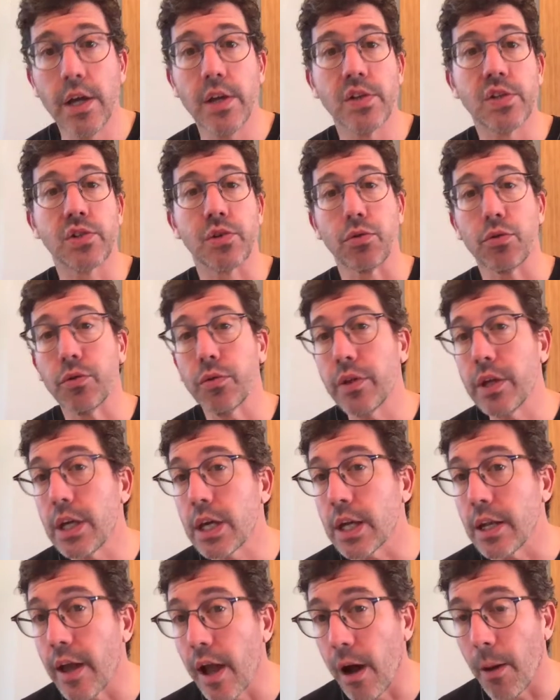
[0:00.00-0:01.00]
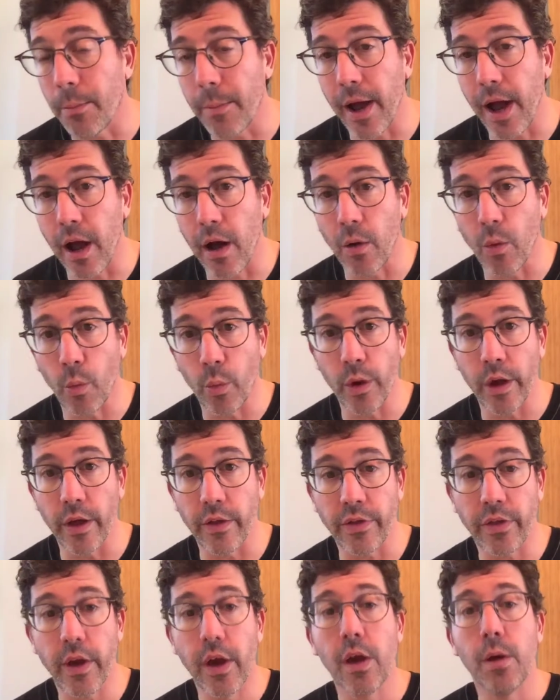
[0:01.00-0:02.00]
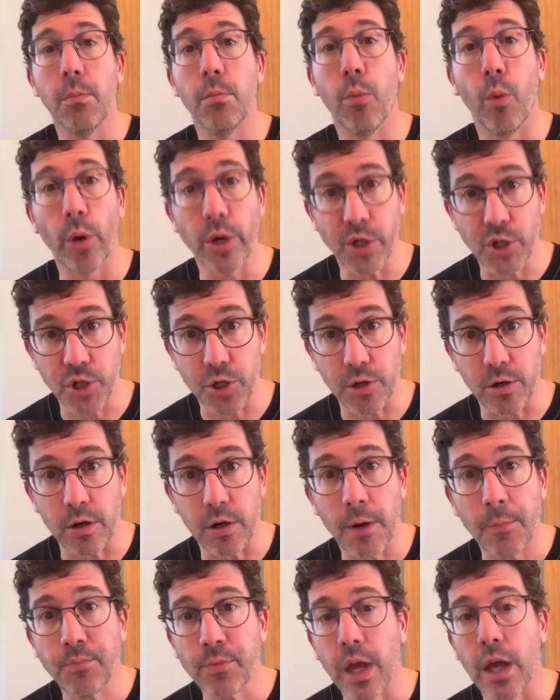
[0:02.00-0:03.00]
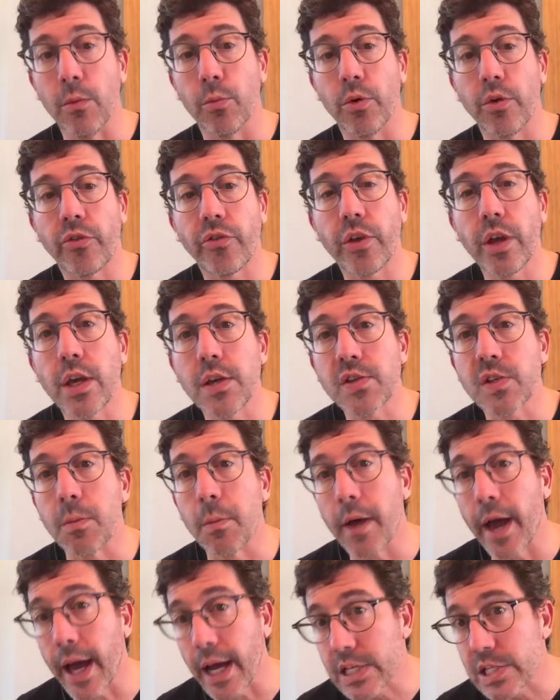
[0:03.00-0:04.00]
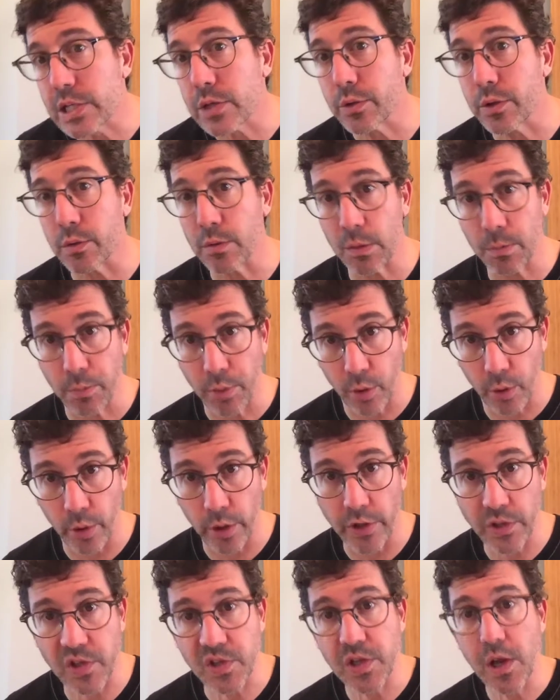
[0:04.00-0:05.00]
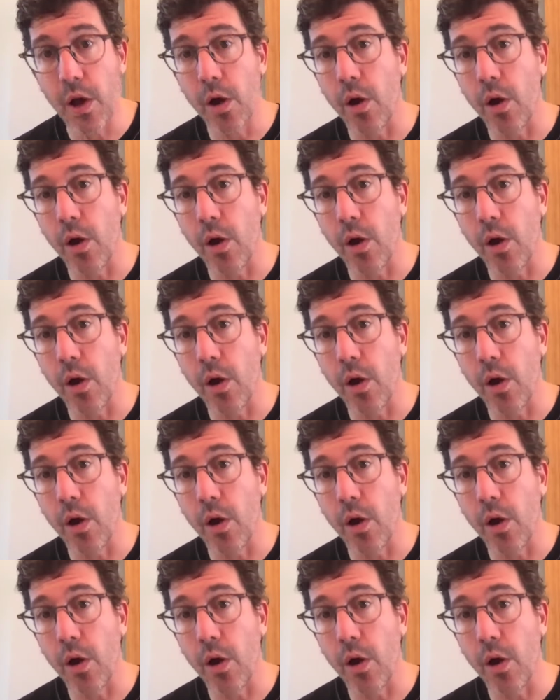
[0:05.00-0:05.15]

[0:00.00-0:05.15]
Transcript: certainly can help out with moisture, and we're seeing some excellent reports